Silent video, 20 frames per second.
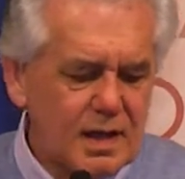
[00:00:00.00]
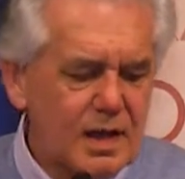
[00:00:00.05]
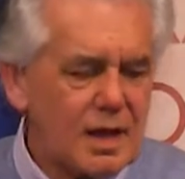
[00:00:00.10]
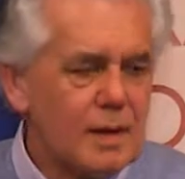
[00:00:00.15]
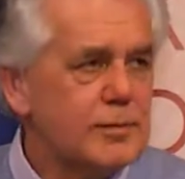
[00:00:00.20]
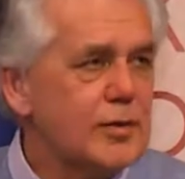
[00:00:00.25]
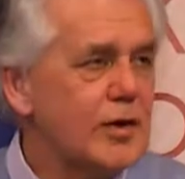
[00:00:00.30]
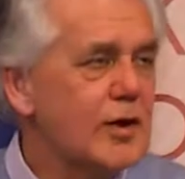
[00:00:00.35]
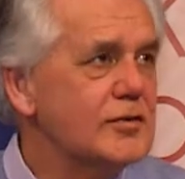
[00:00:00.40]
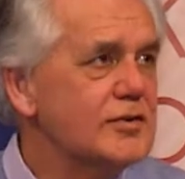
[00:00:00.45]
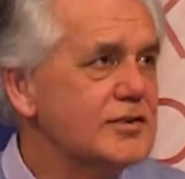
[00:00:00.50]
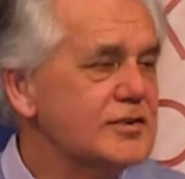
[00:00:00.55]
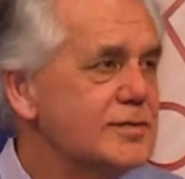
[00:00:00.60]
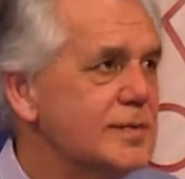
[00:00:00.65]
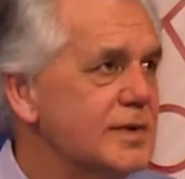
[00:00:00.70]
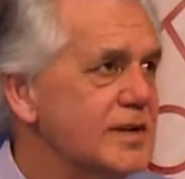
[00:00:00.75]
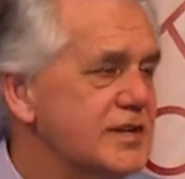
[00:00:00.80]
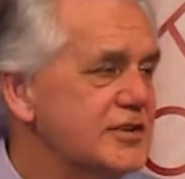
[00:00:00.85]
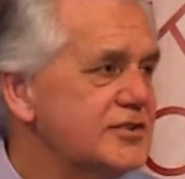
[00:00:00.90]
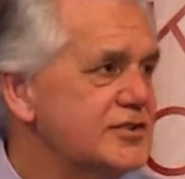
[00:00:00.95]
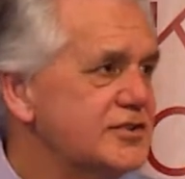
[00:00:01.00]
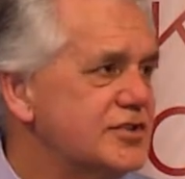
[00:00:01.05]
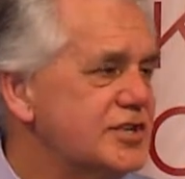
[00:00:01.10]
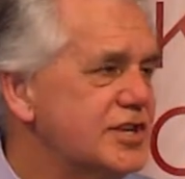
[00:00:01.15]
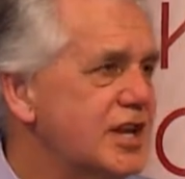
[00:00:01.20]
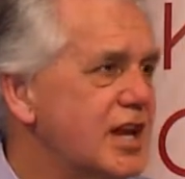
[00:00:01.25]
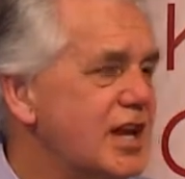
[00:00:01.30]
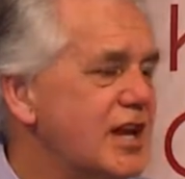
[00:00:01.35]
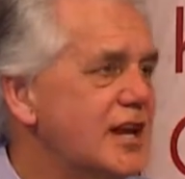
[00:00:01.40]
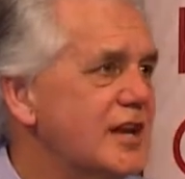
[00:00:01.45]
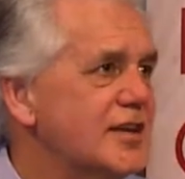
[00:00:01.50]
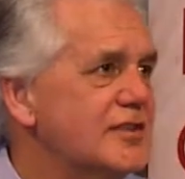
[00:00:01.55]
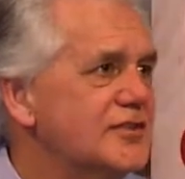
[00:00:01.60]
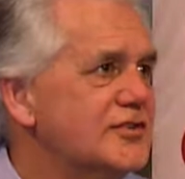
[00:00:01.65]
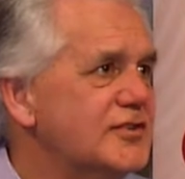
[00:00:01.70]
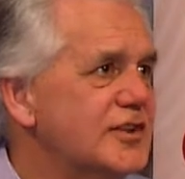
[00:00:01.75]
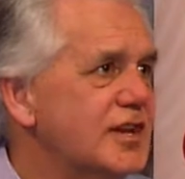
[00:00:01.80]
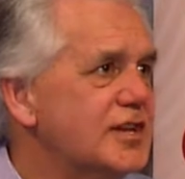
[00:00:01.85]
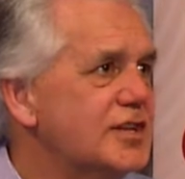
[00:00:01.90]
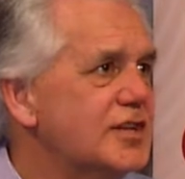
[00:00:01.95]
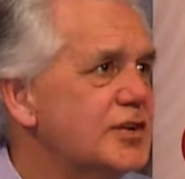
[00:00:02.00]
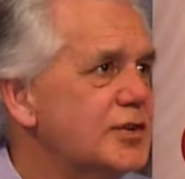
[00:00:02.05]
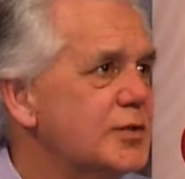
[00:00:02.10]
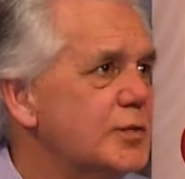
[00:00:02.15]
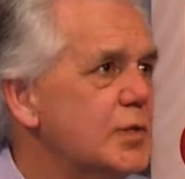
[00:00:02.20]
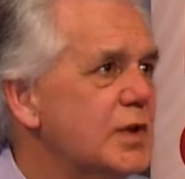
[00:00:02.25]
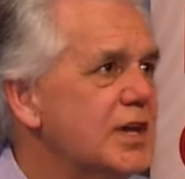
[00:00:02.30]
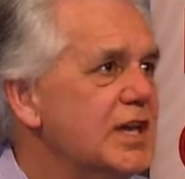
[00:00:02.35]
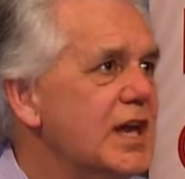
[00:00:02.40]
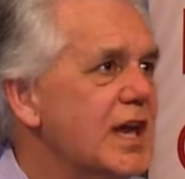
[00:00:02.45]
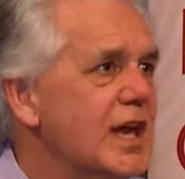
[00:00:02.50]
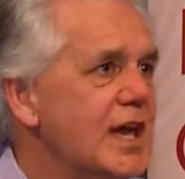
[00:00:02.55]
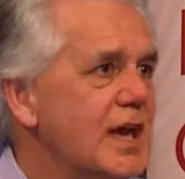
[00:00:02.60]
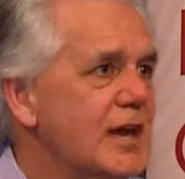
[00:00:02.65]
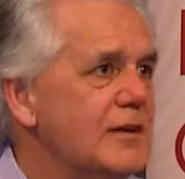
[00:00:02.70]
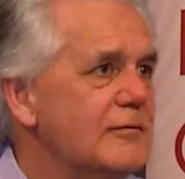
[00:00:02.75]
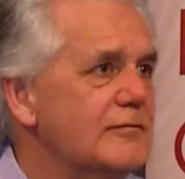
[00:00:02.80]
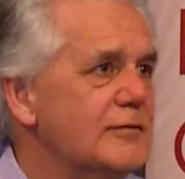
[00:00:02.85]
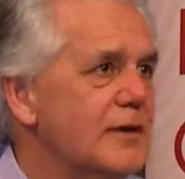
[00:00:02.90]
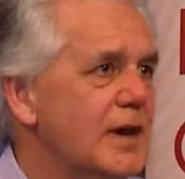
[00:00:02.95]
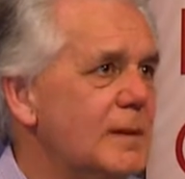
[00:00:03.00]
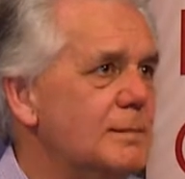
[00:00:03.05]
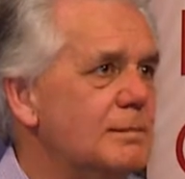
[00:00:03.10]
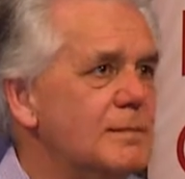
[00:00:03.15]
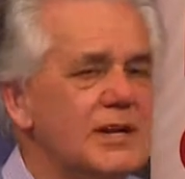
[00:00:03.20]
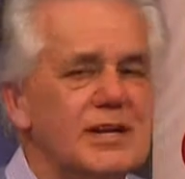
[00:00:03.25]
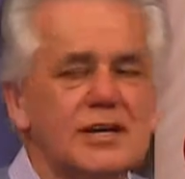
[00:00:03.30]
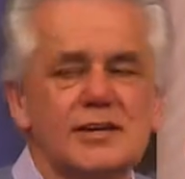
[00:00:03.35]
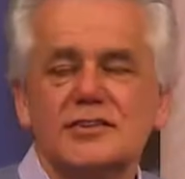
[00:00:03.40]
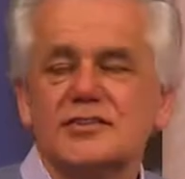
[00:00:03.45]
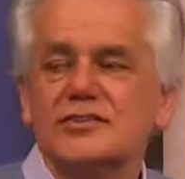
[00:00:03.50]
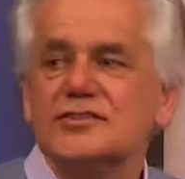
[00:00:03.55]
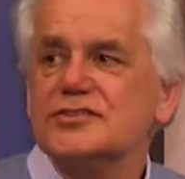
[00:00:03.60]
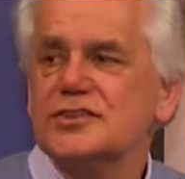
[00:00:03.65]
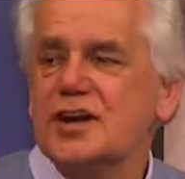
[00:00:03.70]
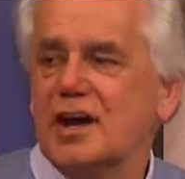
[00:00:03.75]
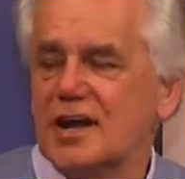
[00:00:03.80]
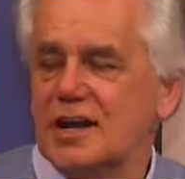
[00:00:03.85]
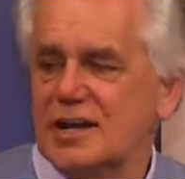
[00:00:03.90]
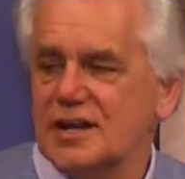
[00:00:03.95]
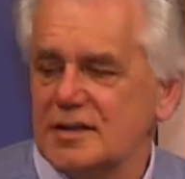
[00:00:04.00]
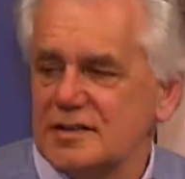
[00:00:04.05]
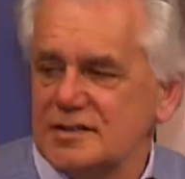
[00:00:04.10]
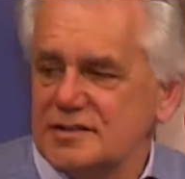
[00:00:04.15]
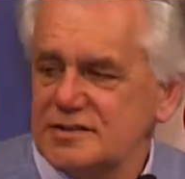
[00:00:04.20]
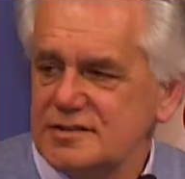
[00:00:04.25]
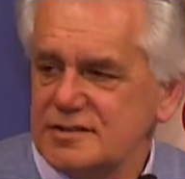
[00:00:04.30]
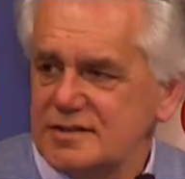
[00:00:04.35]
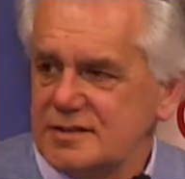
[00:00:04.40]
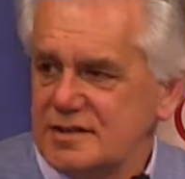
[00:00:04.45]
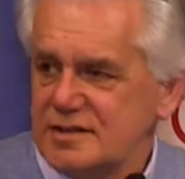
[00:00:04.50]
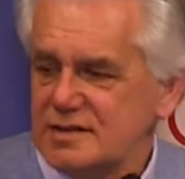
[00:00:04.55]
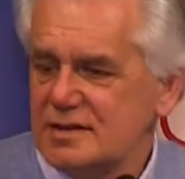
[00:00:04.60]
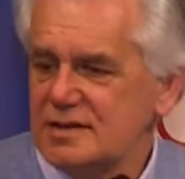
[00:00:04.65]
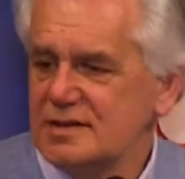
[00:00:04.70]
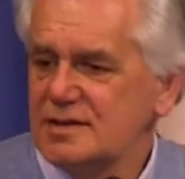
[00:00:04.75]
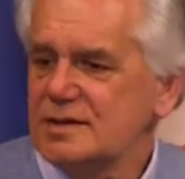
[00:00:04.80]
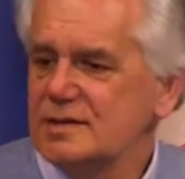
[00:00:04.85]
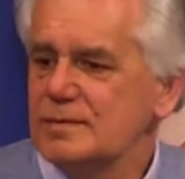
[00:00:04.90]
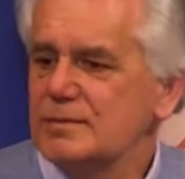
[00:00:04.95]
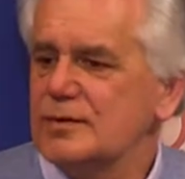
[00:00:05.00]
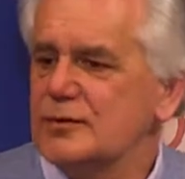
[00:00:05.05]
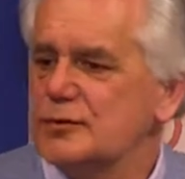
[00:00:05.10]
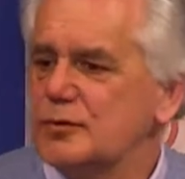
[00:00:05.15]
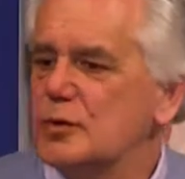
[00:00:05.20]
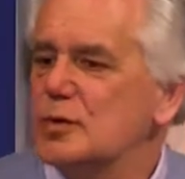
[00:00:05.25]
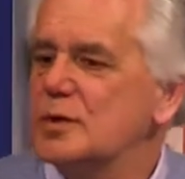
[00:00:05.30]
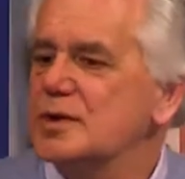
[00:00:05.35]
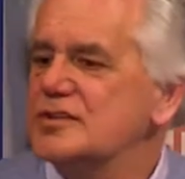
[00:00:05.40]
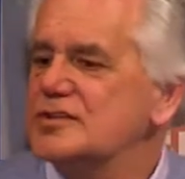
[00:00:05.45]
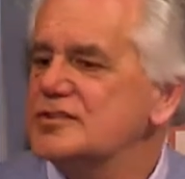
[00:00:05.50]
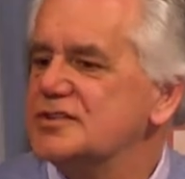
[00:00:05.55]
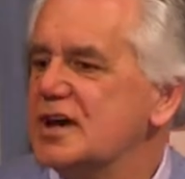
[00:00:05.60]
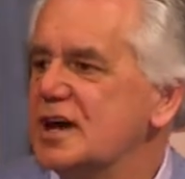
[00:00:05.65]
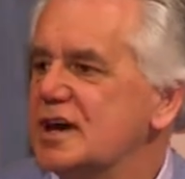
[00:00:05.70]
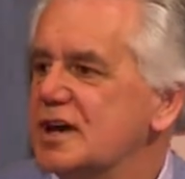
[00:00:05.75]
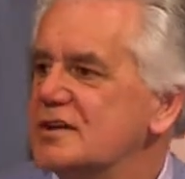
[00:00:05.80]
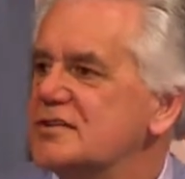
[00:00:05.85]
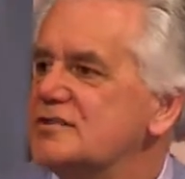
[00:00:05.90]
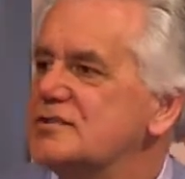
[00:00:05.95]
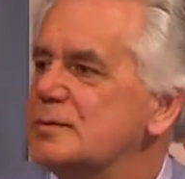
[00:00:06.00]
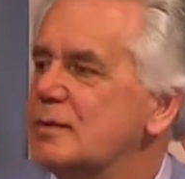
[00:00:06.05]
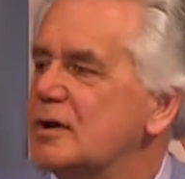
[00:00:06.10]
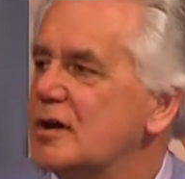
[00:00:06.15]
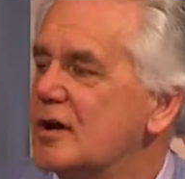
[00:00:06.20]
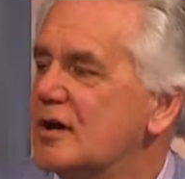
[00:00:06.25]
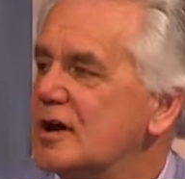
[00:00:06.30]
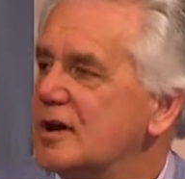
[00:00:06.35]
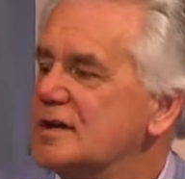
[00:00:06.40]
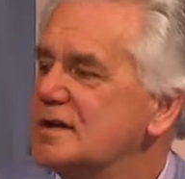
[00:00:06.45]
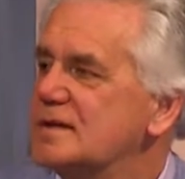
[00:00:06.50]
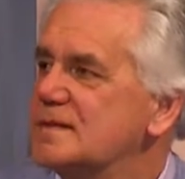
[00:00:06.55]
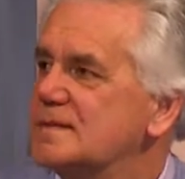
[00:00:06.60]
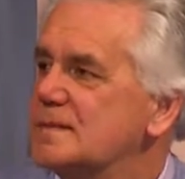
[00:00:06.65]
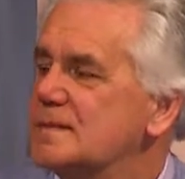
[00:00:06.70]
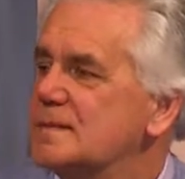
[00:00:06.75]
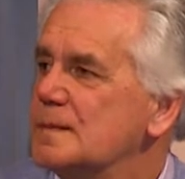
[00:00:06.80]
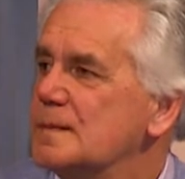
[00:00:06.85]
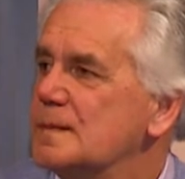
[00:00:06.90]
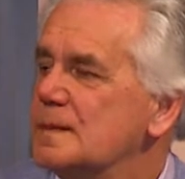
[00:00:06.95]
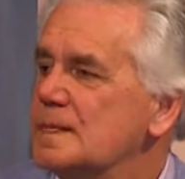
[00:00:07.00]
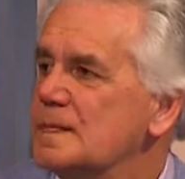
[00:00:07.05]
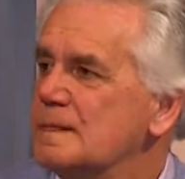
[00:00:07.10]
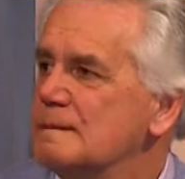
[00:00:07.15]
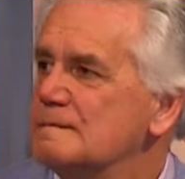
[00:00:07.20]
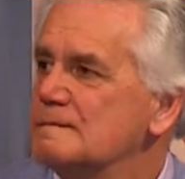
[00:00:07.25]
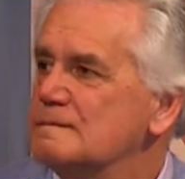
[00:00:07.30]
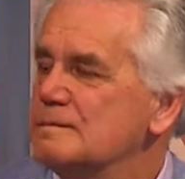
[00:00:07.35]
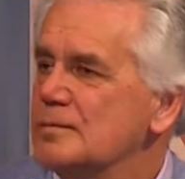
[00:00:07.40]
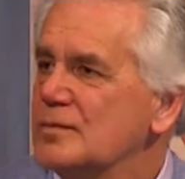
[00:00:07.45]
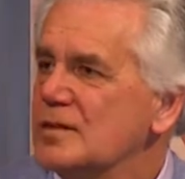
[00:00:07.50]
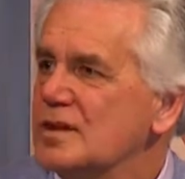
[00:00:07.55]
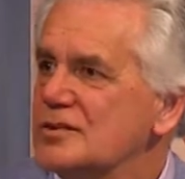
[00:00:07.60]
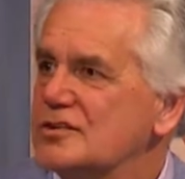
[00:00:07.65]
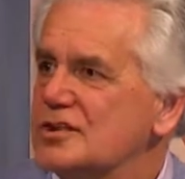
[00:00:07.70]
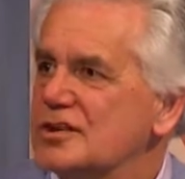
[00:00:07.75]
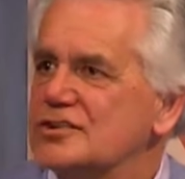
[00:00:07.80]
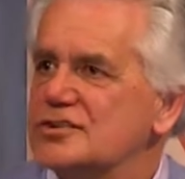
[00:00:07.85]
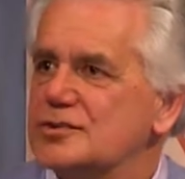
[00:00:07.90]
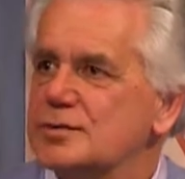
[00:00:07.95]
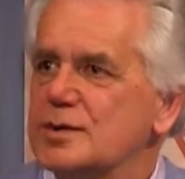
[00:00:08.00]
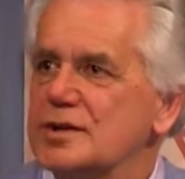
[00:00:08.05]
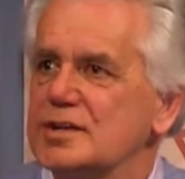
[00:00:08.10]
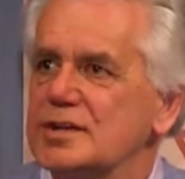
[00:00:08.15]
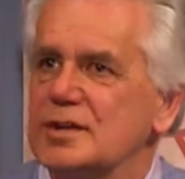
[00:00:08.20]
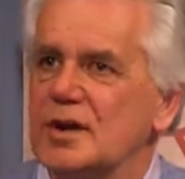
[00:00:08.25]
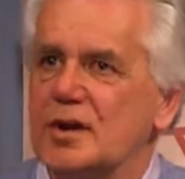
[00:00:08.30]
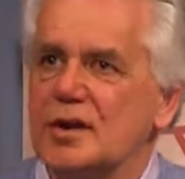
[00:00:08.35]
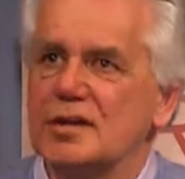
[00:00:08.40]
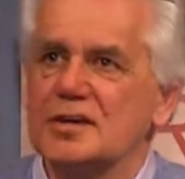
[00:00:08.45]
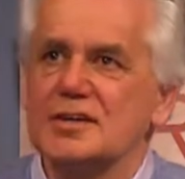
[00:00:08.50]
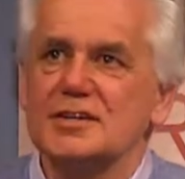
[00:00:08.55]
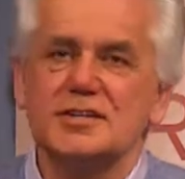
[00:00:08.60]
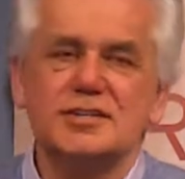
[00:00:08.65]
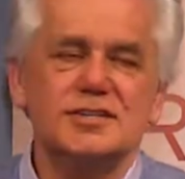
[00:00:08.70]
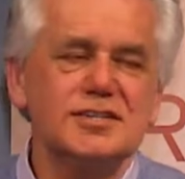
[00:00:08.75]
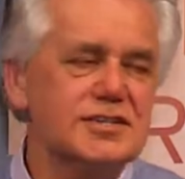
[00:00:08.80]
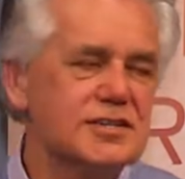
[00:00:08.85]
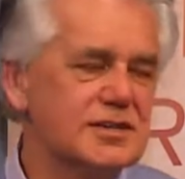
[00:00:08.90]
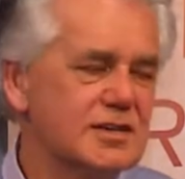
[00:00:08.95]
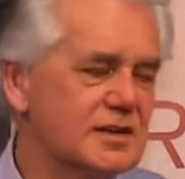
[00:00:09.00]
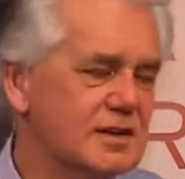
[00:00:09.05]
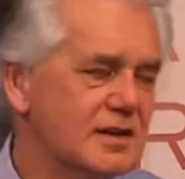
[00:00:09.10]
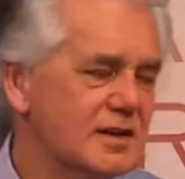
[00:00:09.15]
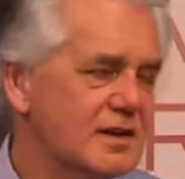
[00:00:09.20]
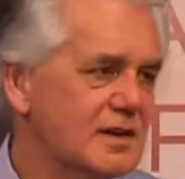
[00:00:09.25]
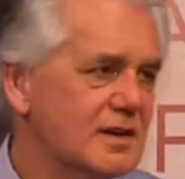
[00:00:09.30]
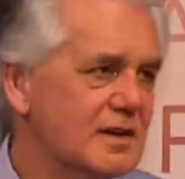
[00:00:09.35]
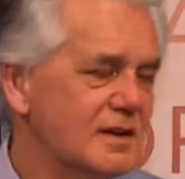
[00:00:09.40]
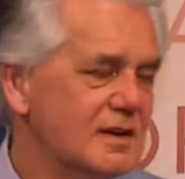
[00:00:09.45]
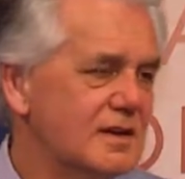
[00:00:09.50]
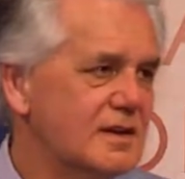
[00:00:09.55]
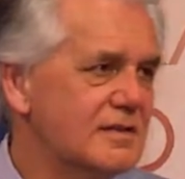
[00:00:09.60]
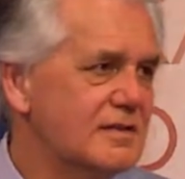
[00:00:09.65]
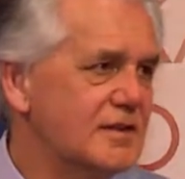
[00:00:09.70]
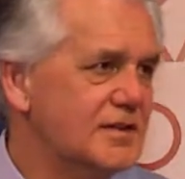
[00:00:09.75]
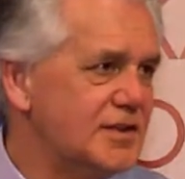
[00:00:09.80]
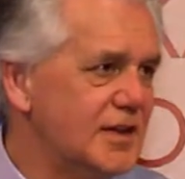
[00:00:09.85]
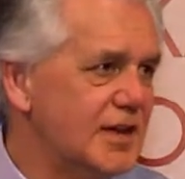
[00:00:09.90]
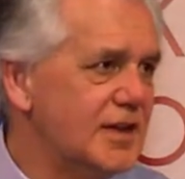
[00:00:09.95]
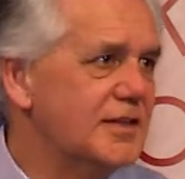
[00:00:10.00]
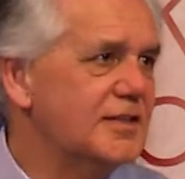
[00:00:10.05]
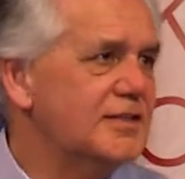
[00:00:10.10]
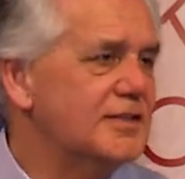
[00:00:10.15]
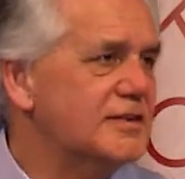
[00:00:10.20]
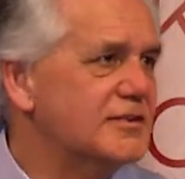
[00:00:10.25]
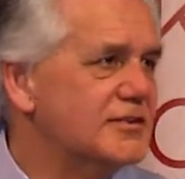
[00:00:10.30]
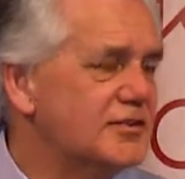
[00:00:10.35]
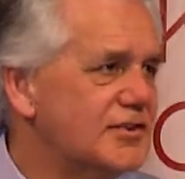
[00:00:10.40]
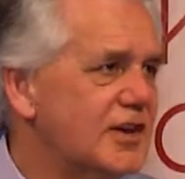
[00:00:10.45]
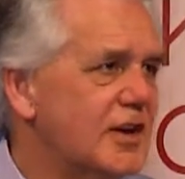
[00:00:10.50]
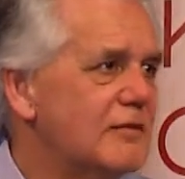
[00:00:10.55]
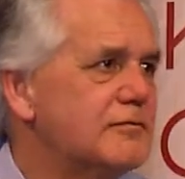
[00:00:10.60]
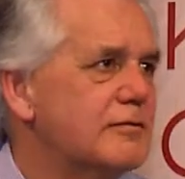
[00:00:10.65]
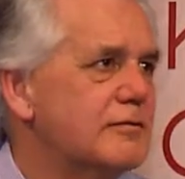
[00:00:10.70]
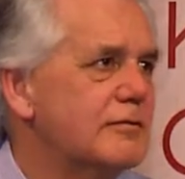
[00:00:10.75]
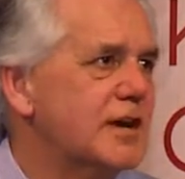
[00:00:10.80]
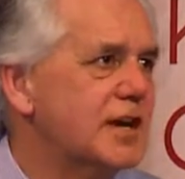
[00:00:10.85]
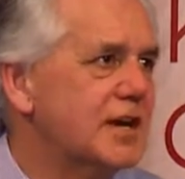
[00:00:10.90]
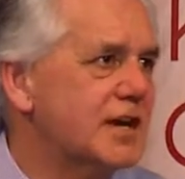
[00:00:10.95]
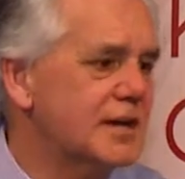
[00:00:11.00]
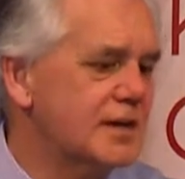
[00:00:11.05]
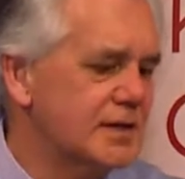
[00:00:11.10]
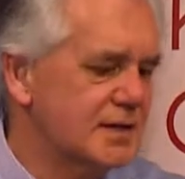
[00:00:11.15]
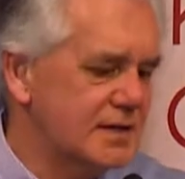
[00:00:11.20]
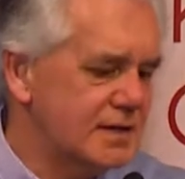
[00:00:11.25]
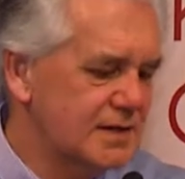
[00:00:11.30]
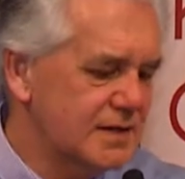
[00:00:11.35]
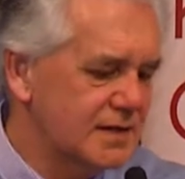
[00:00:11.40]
approached me as chair and said, can we have a minute's silence before we start tomorrow? Just to acknowledge the death and suffering